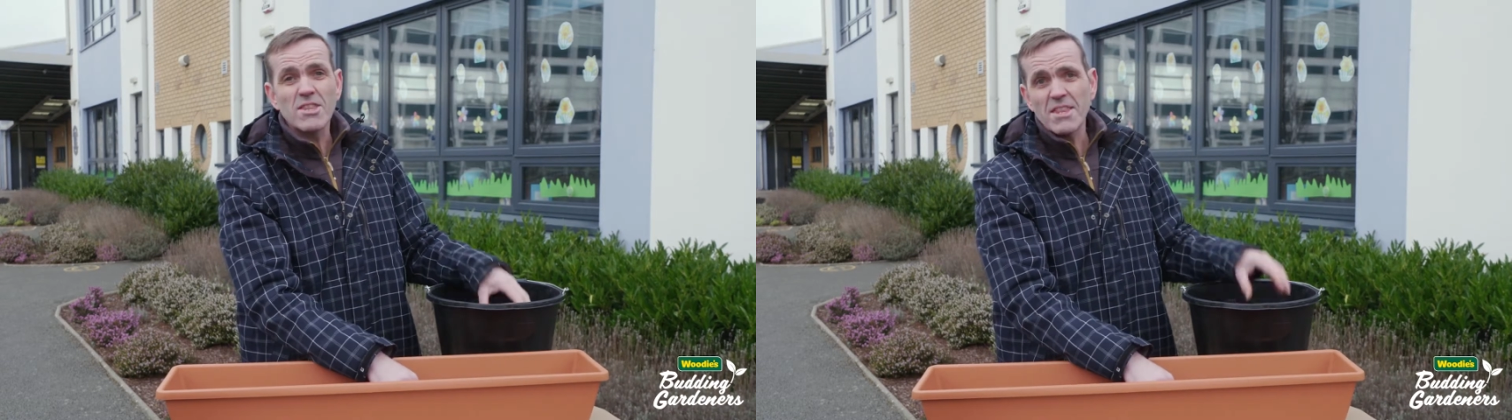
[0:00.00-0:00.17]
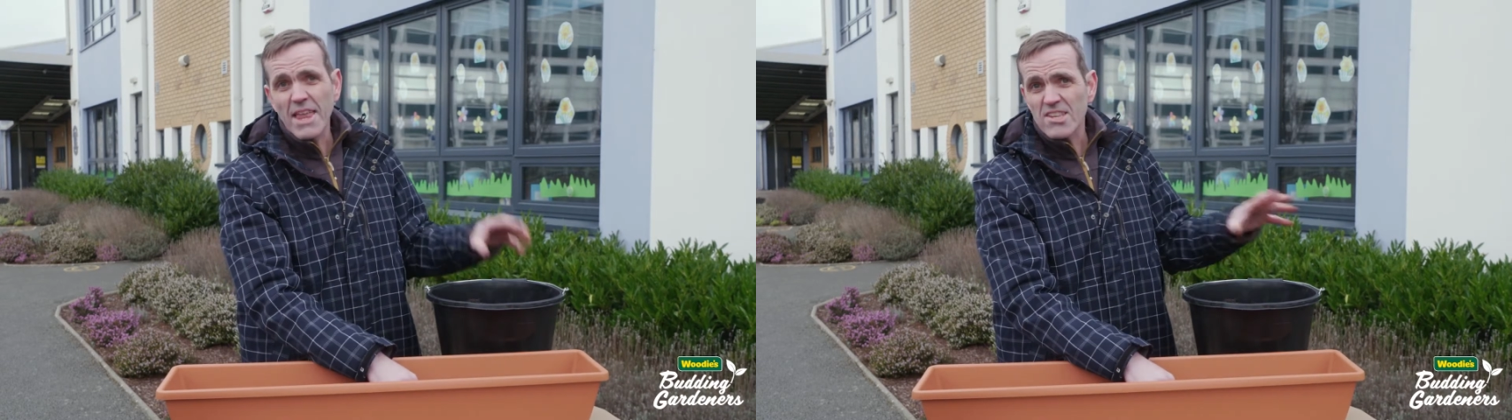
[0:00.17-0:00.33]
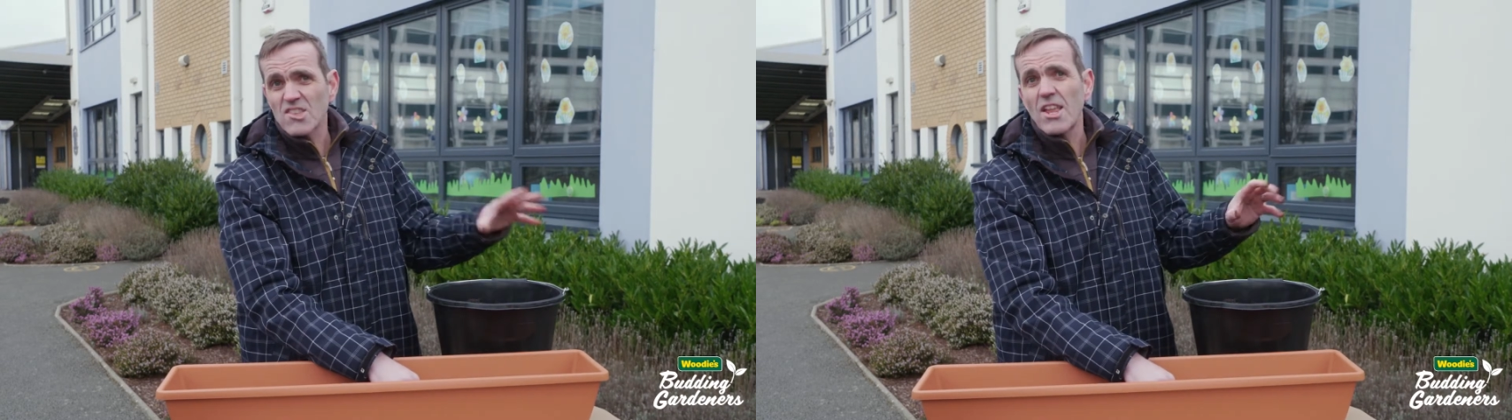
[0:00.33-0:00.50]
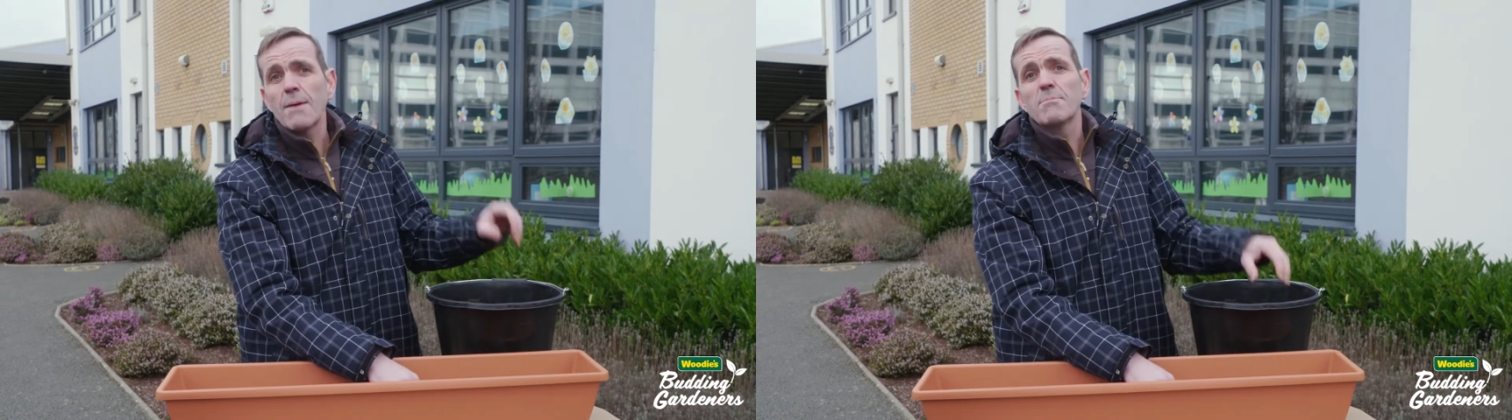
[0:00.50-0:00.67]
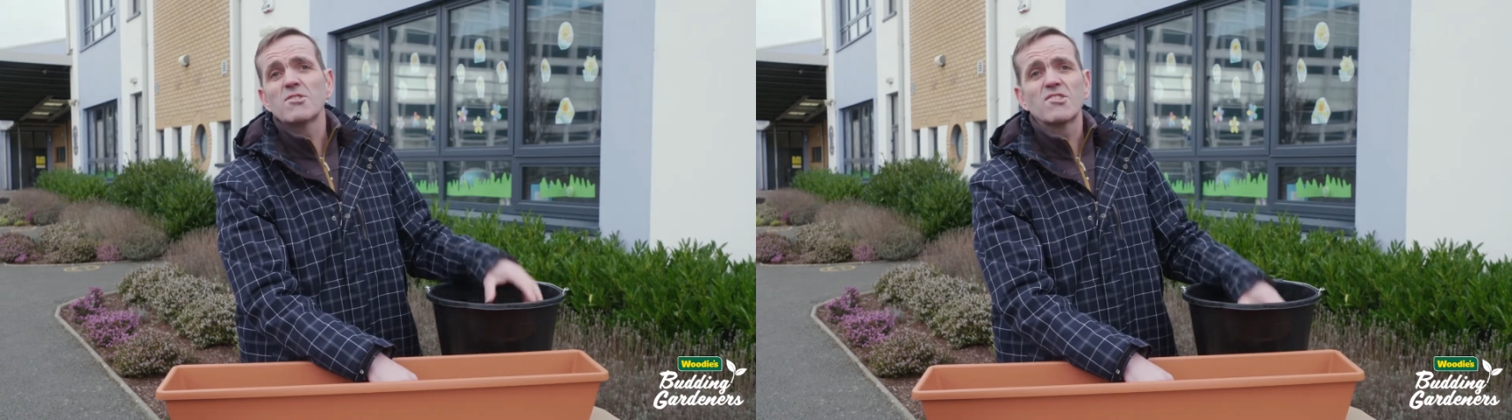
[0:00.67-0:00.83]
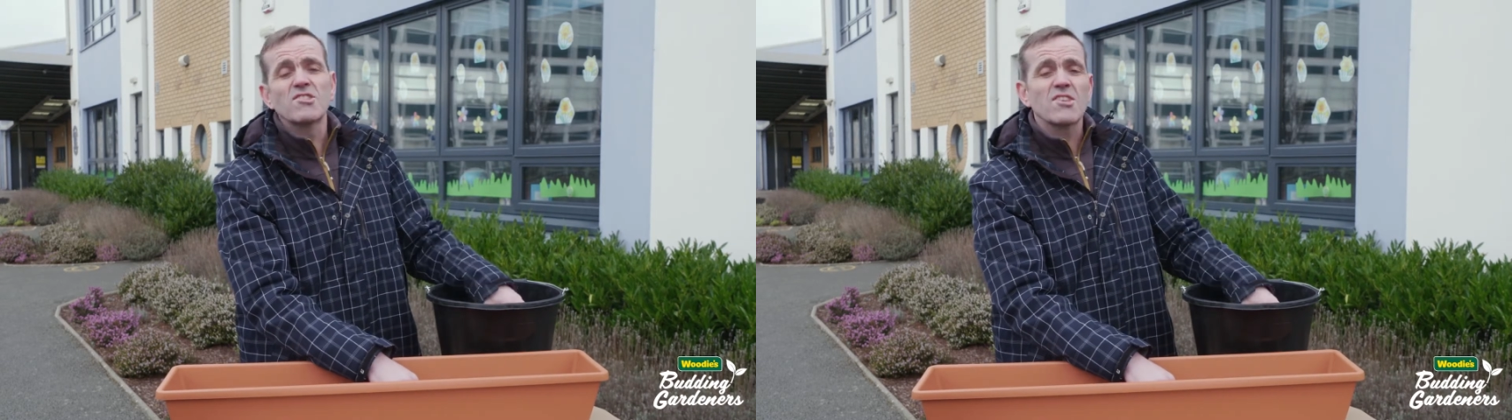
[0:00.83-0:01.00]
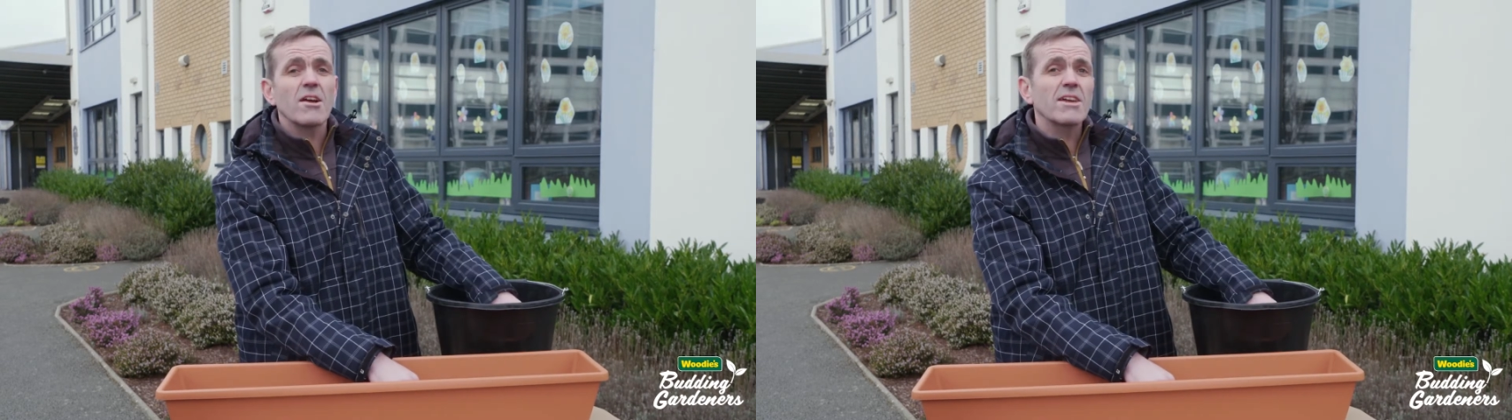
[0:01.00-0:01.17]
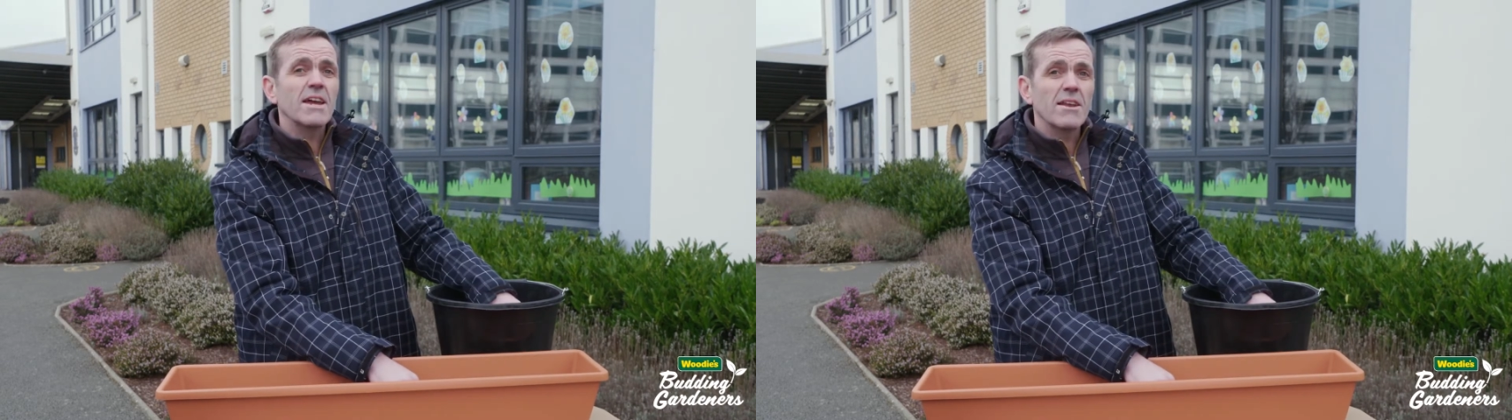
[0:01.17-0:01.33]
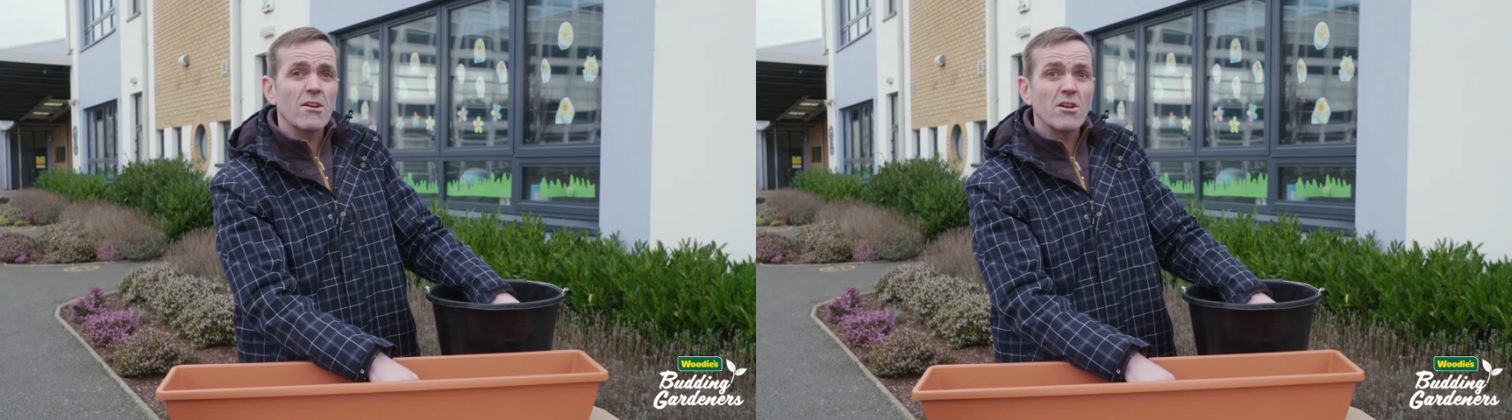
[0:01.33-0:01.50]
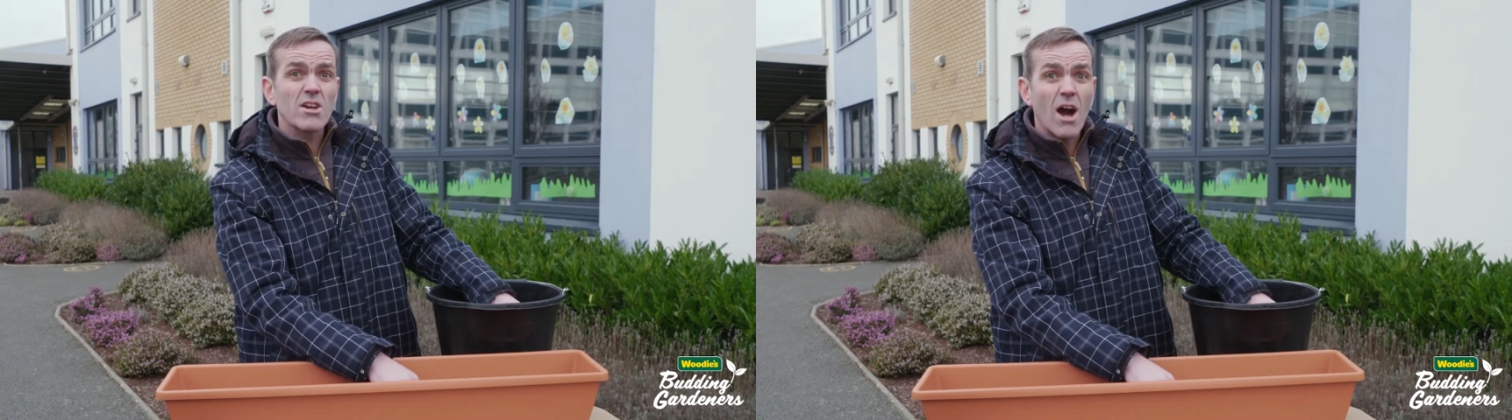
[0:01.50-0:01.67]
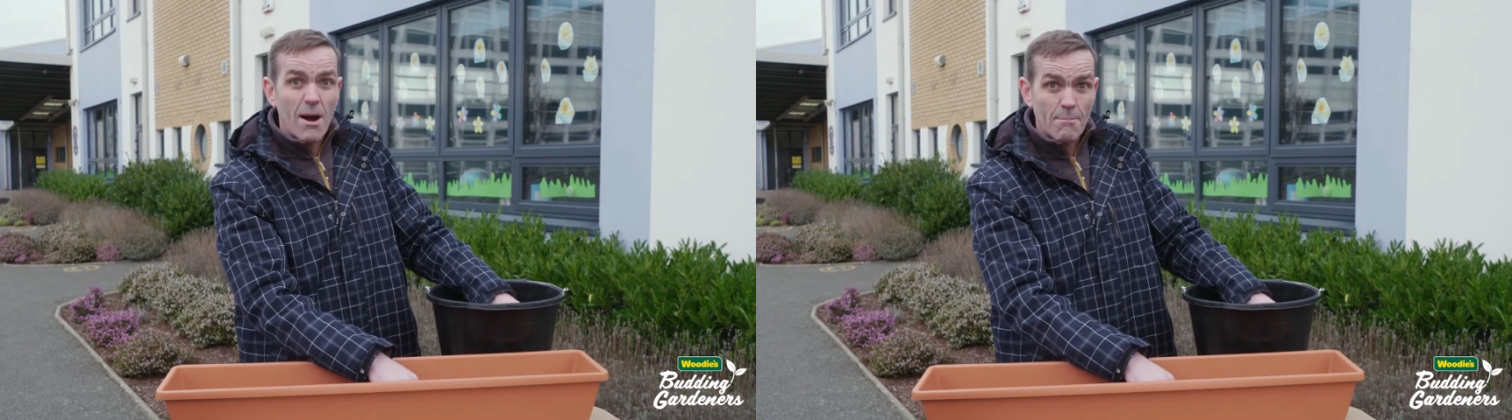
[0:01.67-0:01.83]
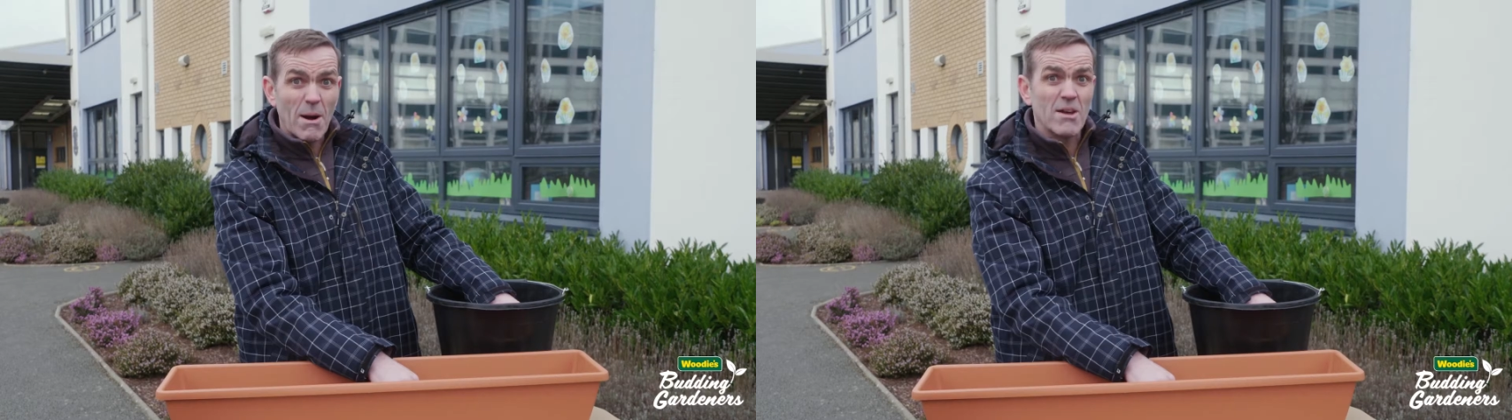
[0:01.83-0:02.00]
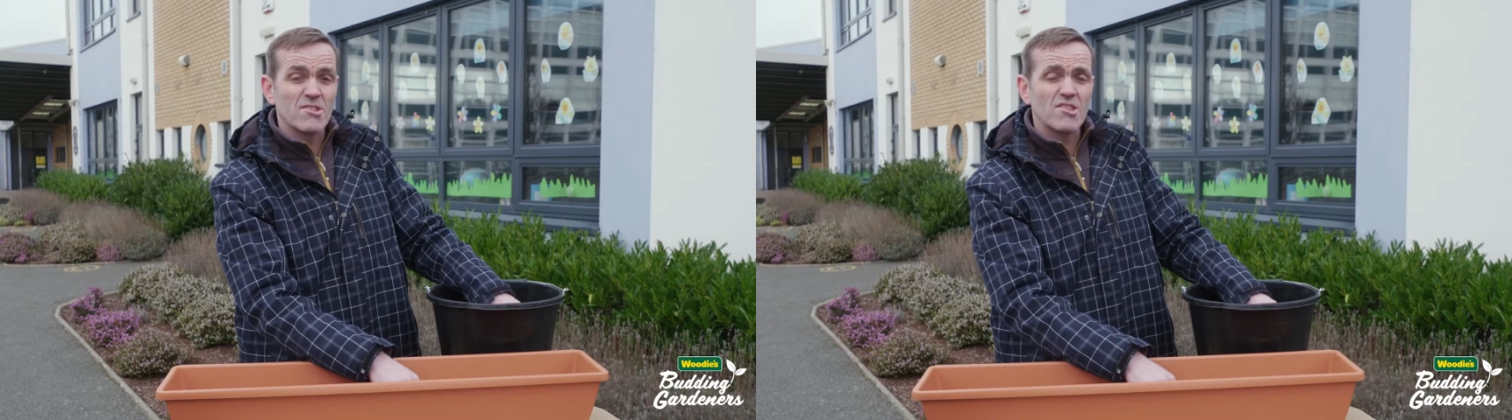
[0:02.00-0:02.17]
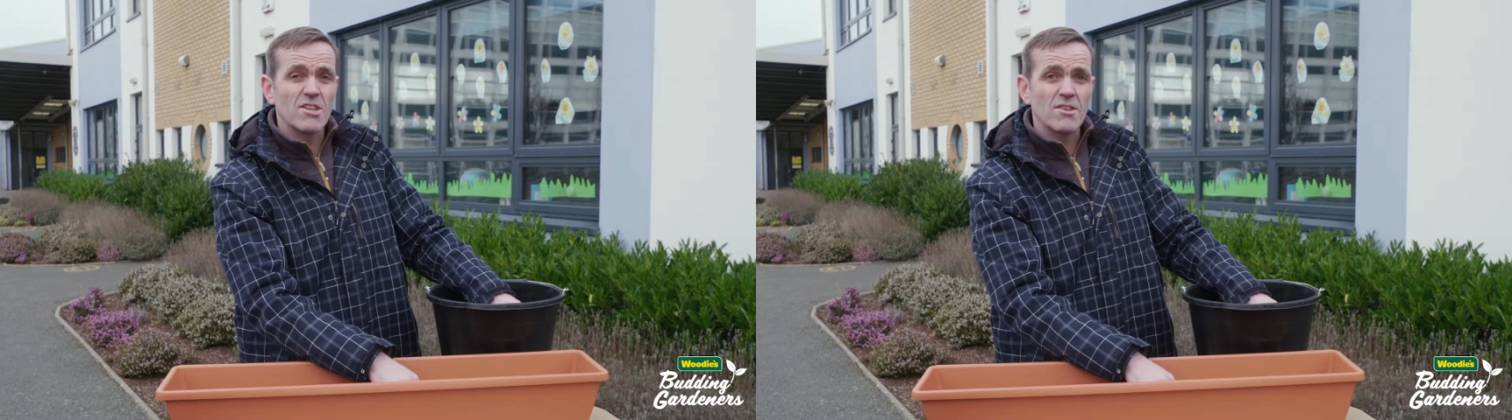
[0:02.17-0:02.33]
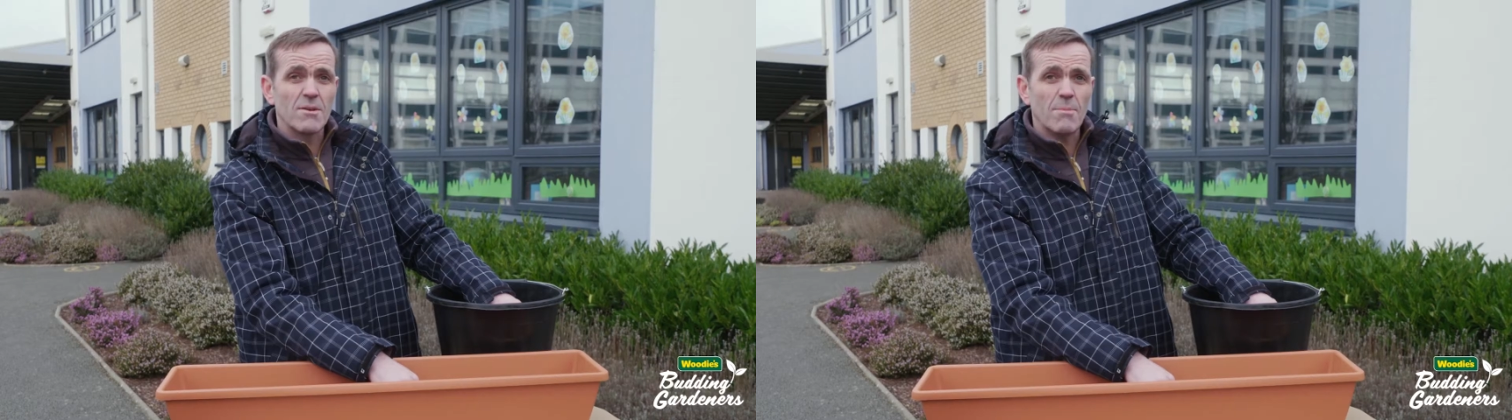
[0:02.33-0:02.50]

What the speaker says: the next step is to start getting our compost into the